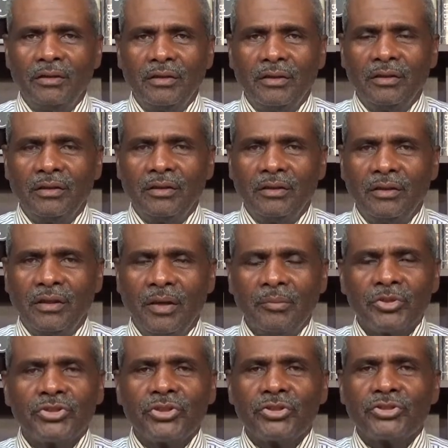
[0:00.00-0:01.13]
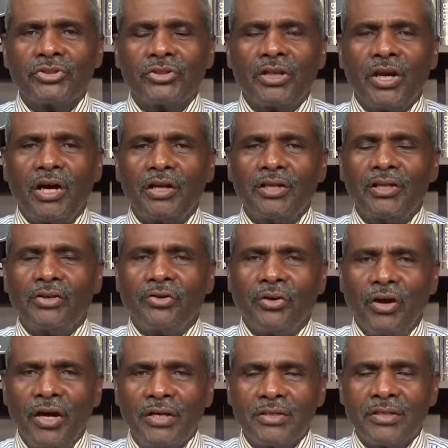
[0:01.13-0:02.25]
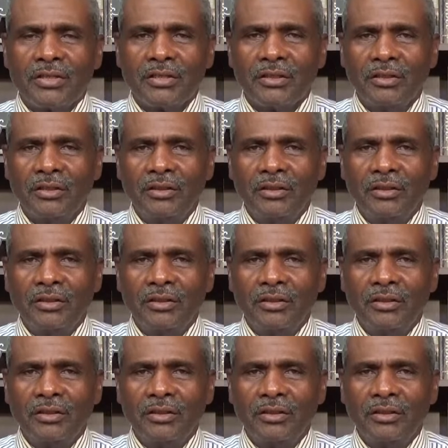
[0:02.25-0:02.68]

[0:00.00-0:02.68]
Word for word: uh, I'm a Church of God in Christ.